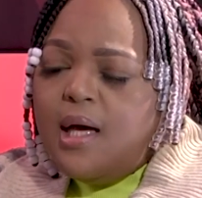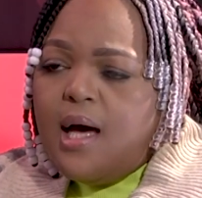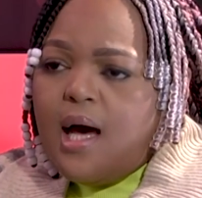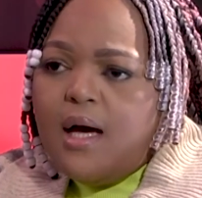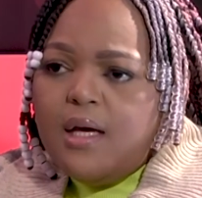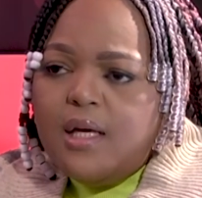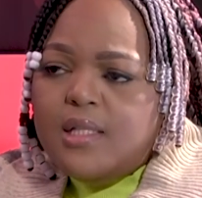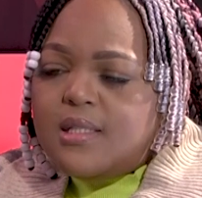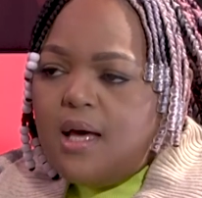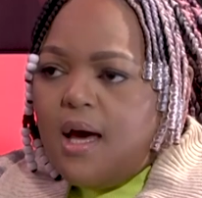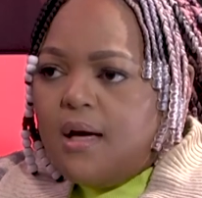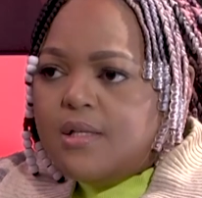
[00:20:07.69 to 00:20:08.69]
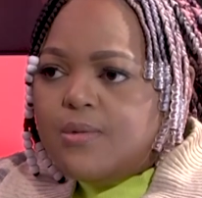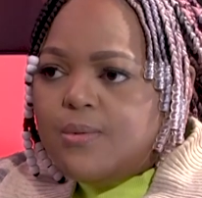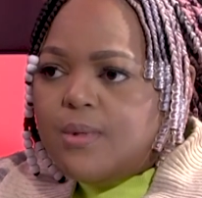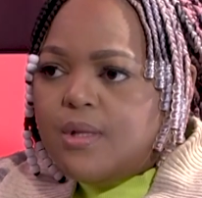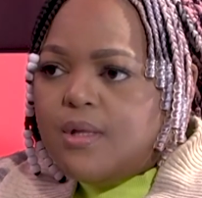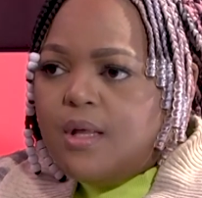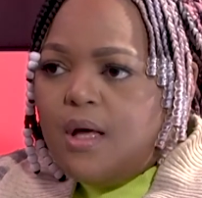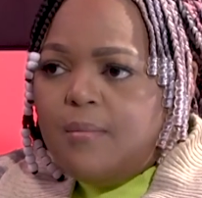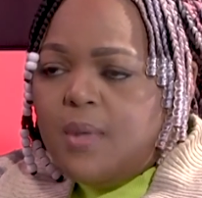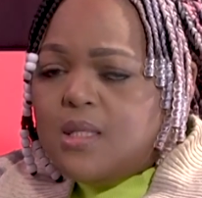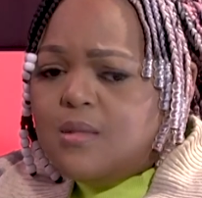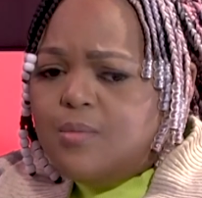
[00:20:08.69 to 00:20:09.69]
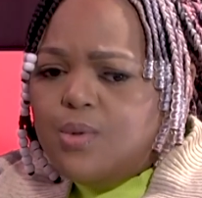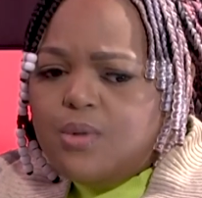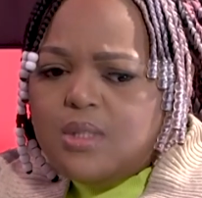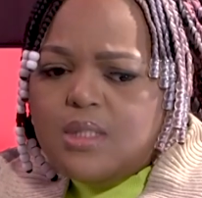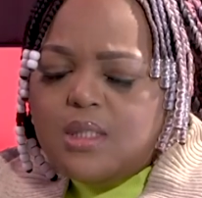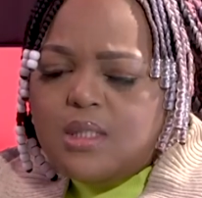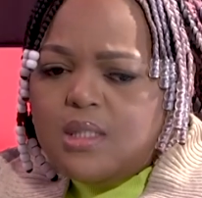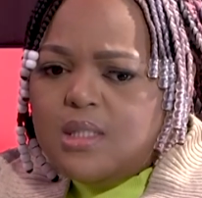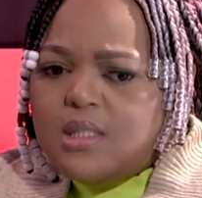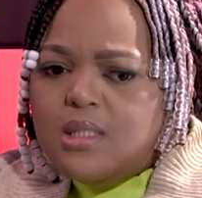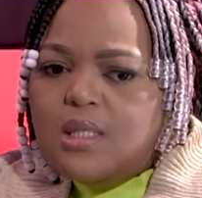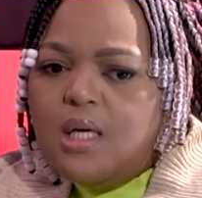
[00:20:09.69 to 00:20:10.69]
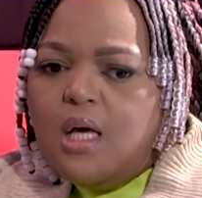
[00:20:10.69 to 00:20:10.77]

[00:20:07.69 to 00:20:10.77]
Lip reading: I interact with my supporters.